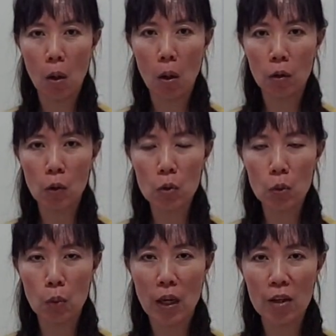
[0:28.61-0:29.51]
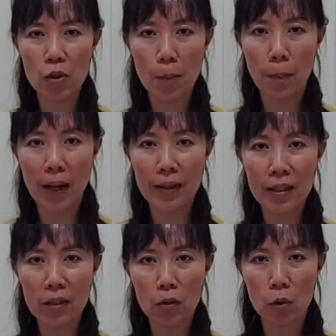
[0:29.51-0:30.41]
or those who are actually
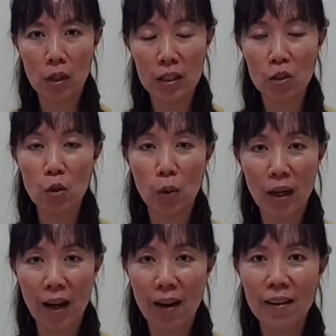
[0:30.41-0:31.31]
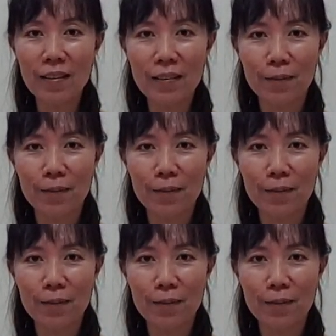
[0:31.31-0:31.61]
planning to learn yoga,